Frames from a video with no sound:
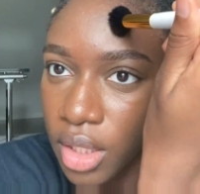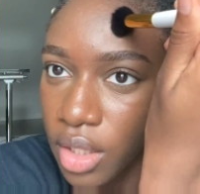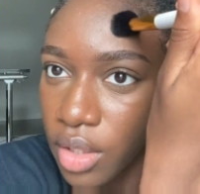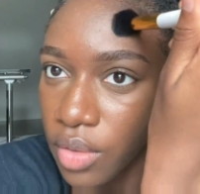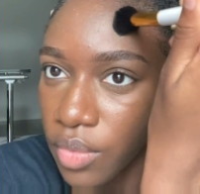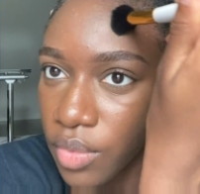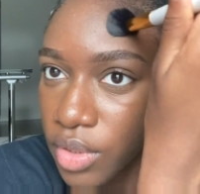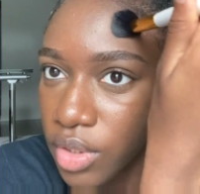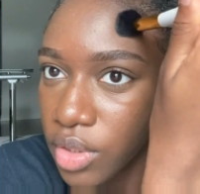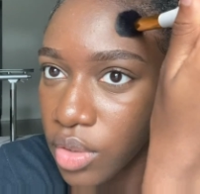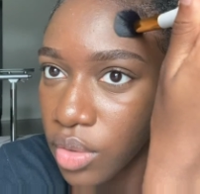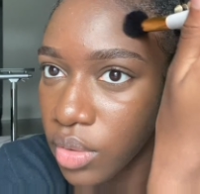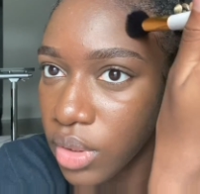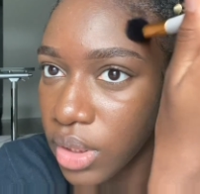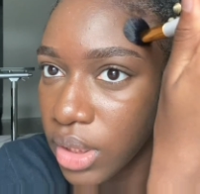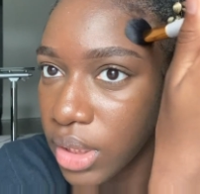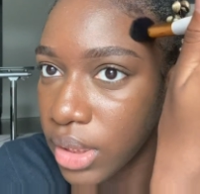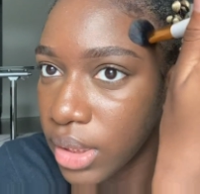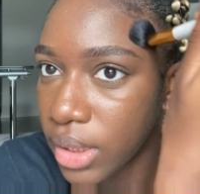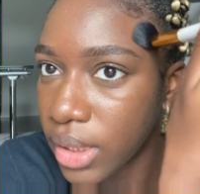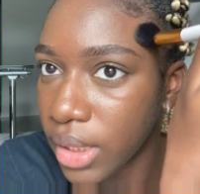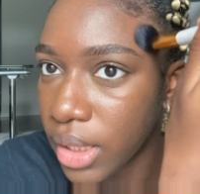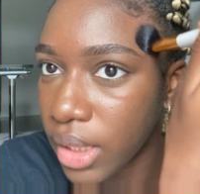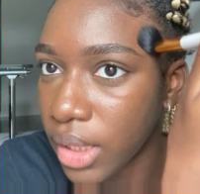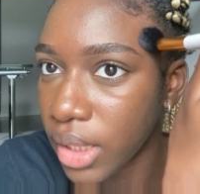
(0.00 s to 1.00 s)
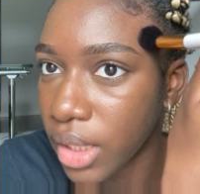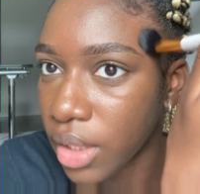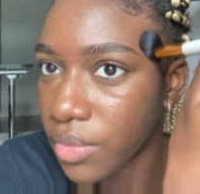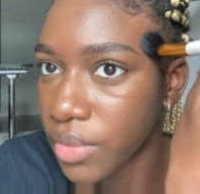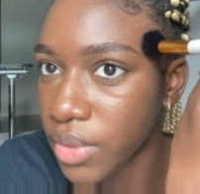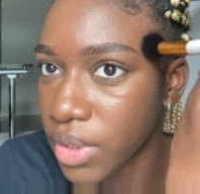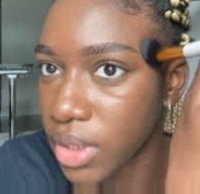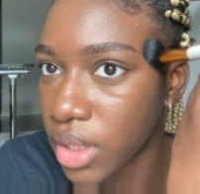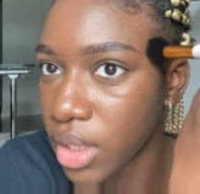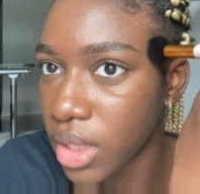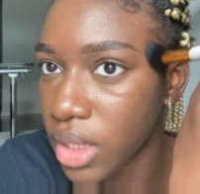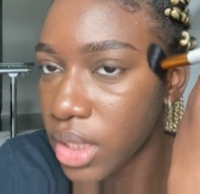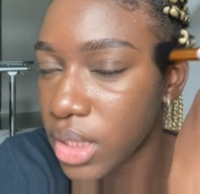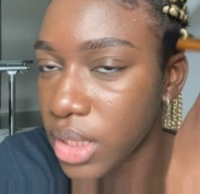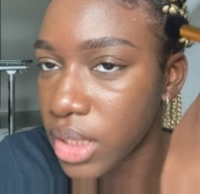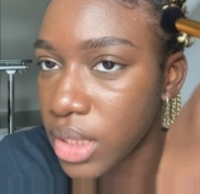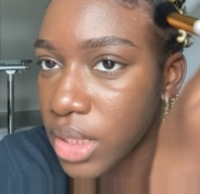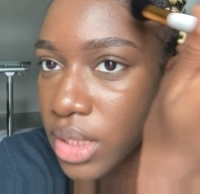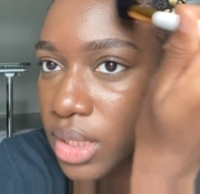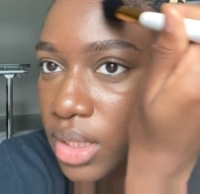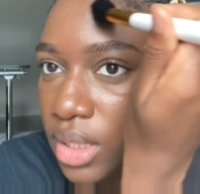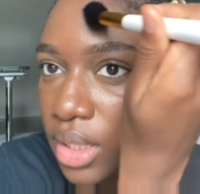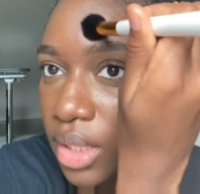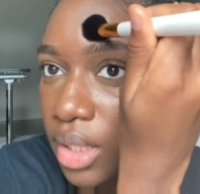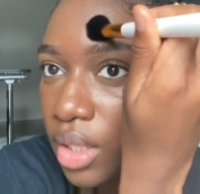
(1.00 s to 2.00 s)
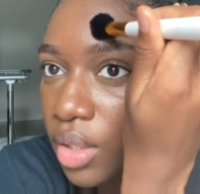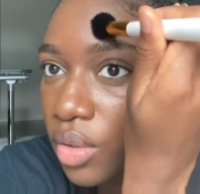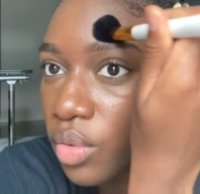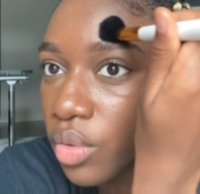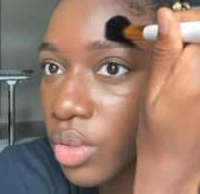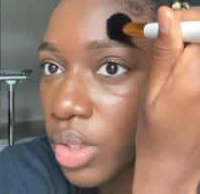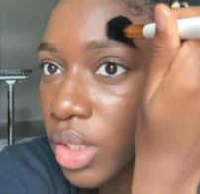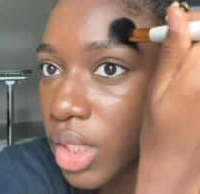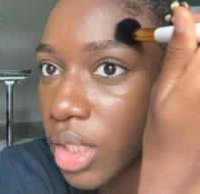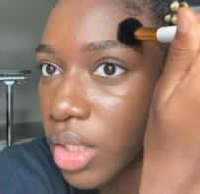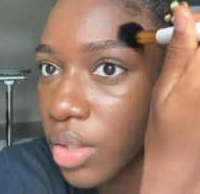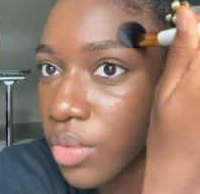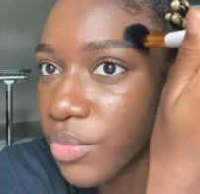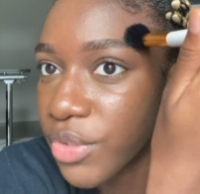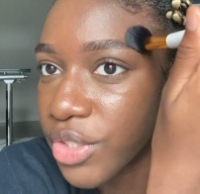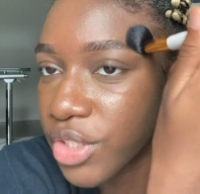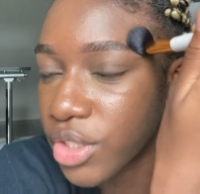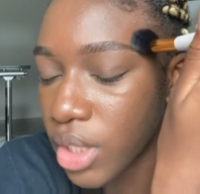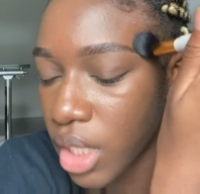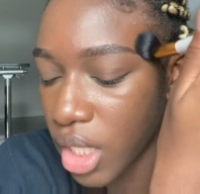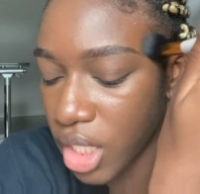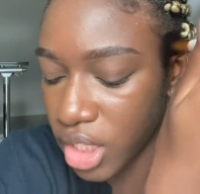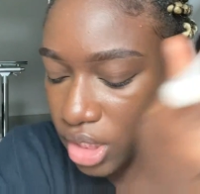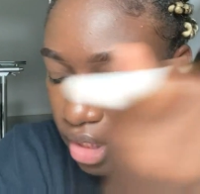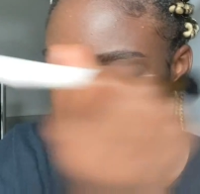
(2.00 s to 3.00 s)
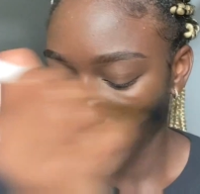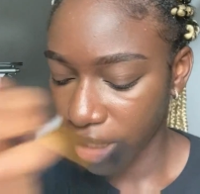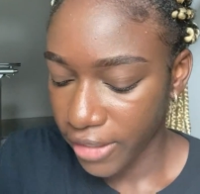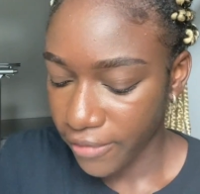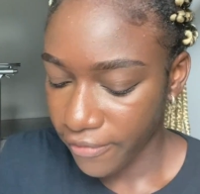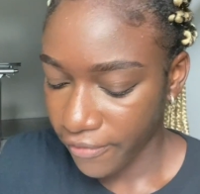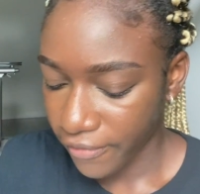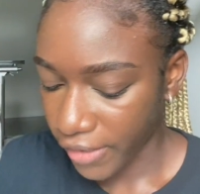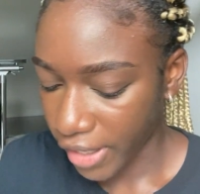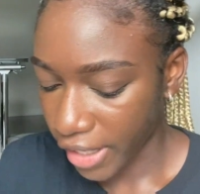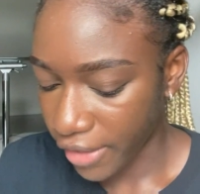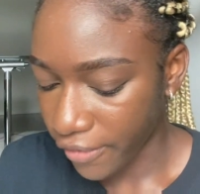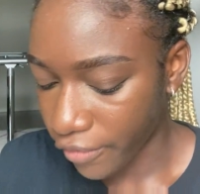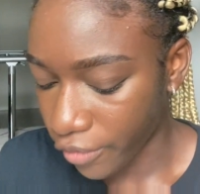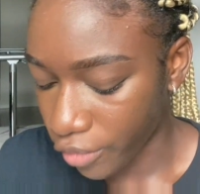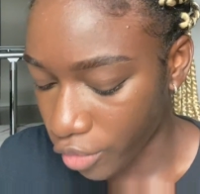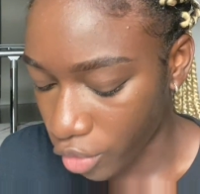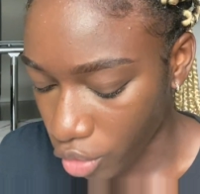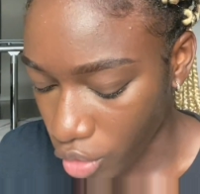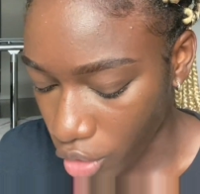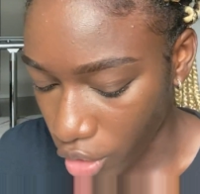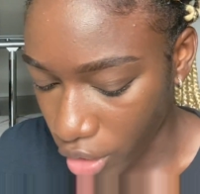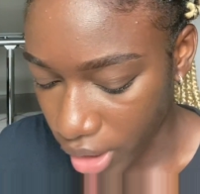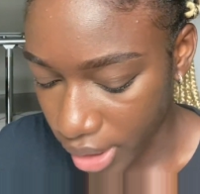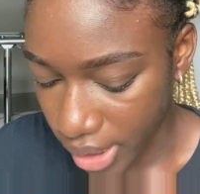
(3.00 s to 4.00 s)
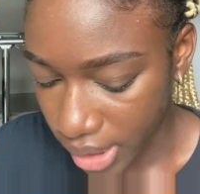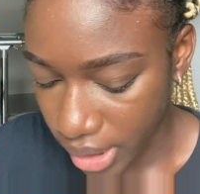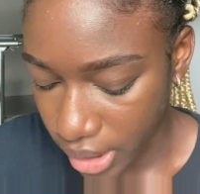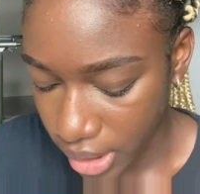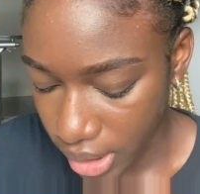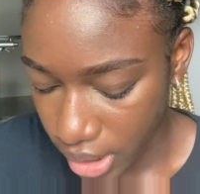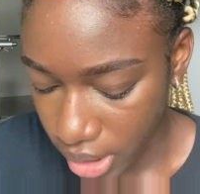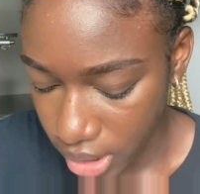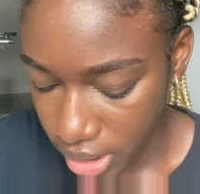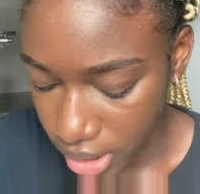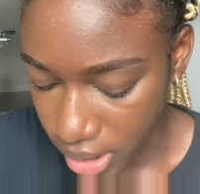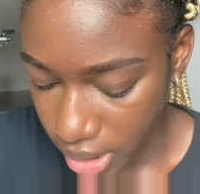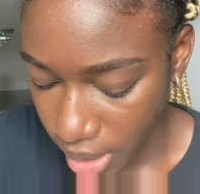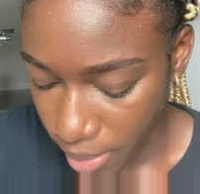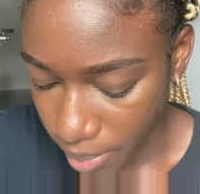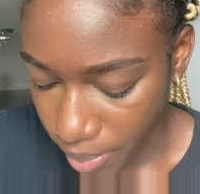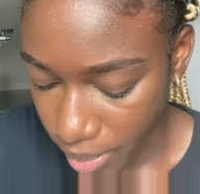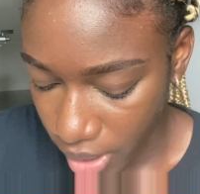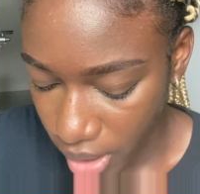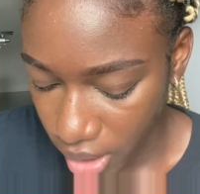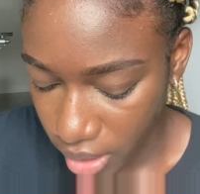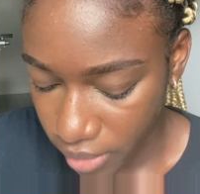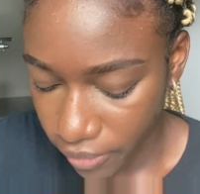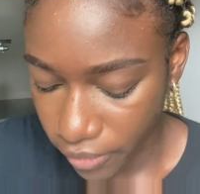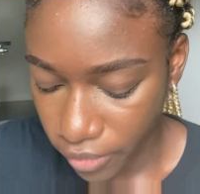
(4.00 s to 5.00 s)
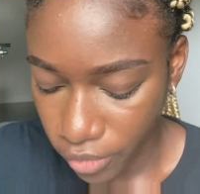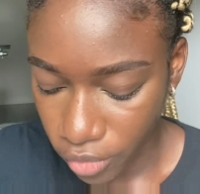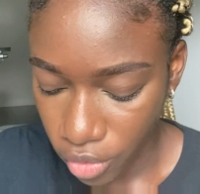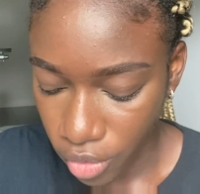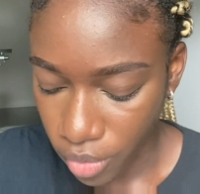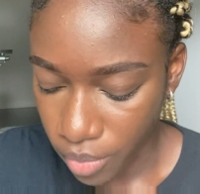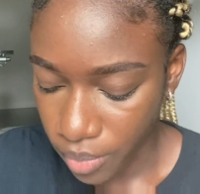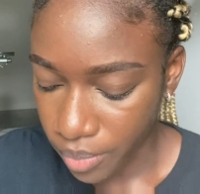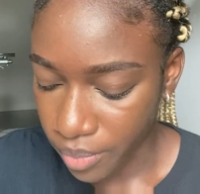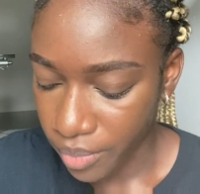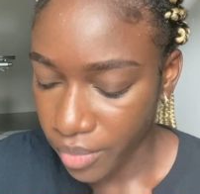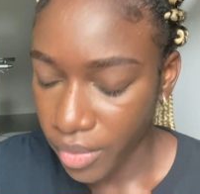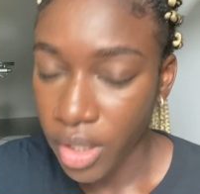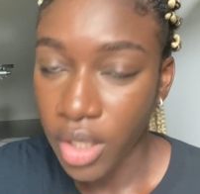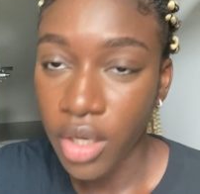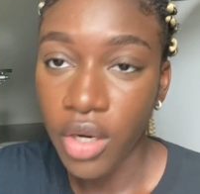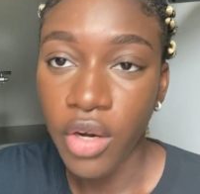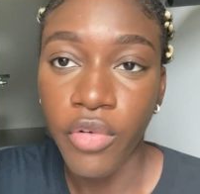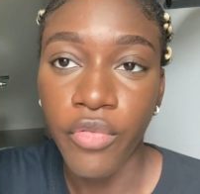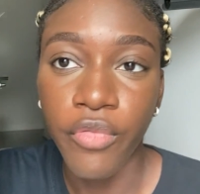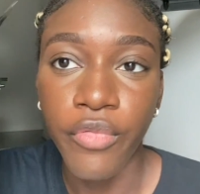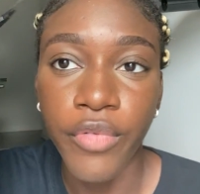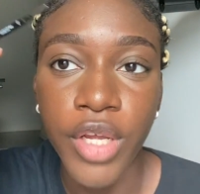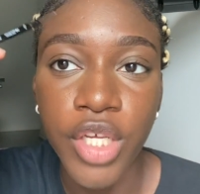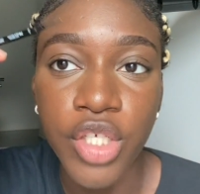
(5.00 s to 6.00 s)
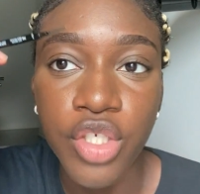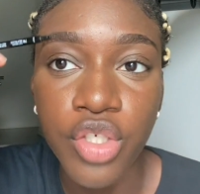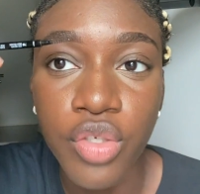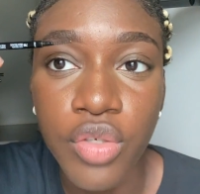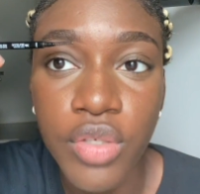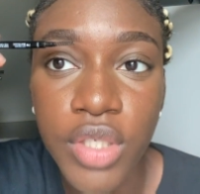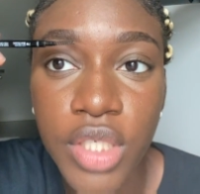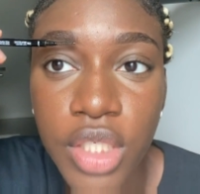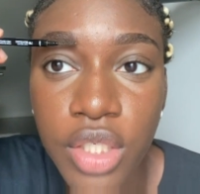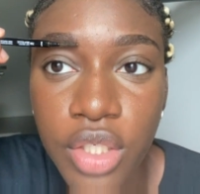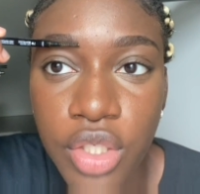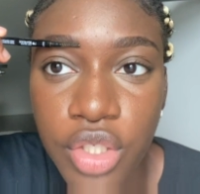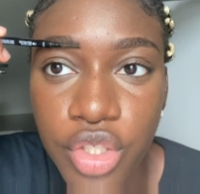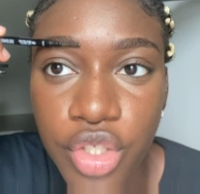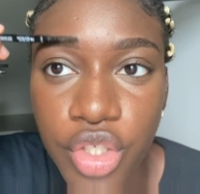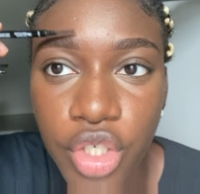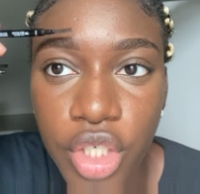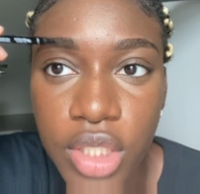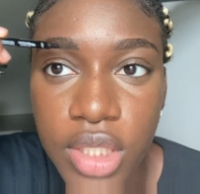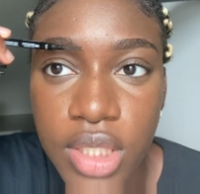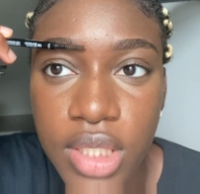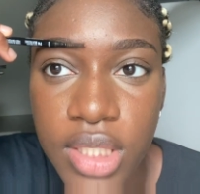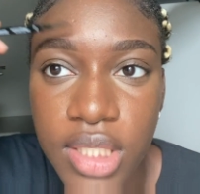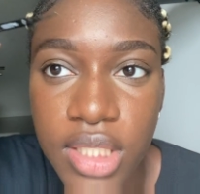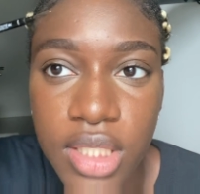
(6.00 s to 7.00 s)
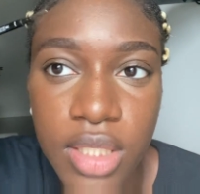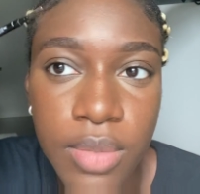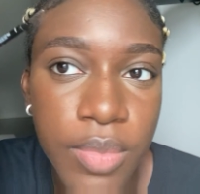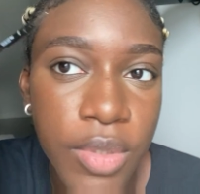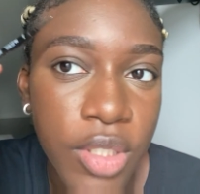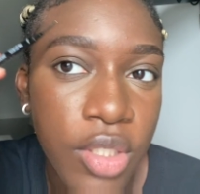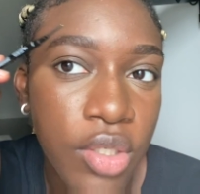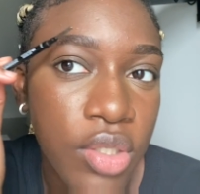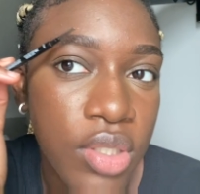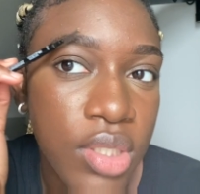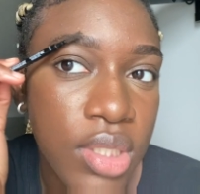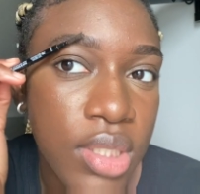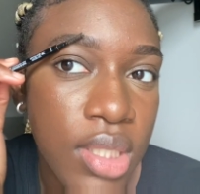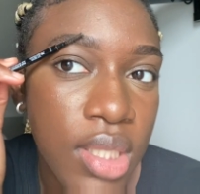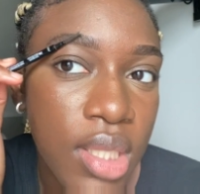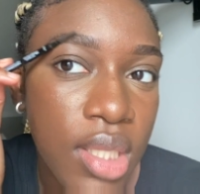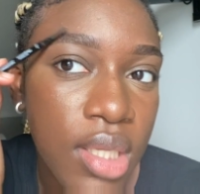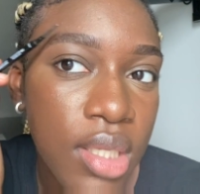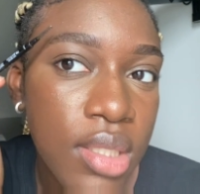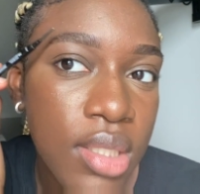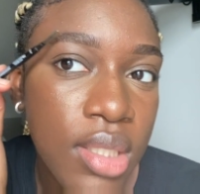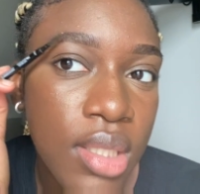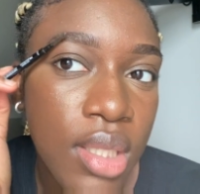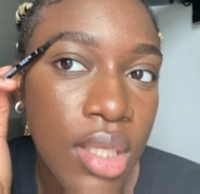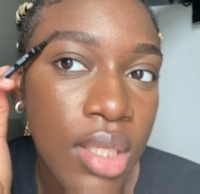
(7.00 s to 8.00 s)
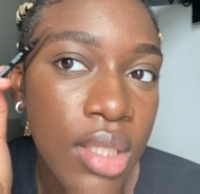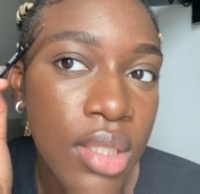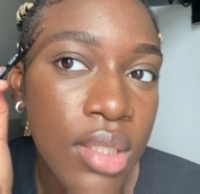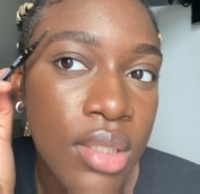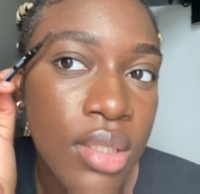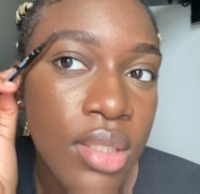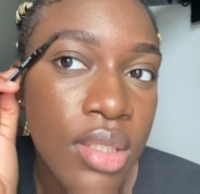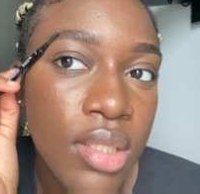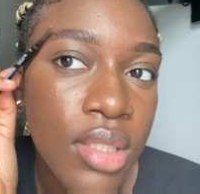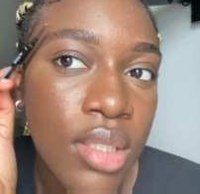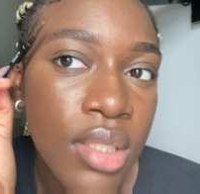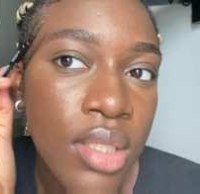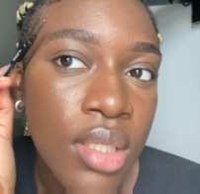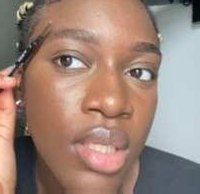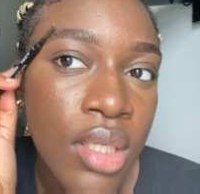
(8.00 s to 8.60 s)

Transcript: it was only then that we started to see that, okay, we should actually fight for other things apart from racial injustice, because these things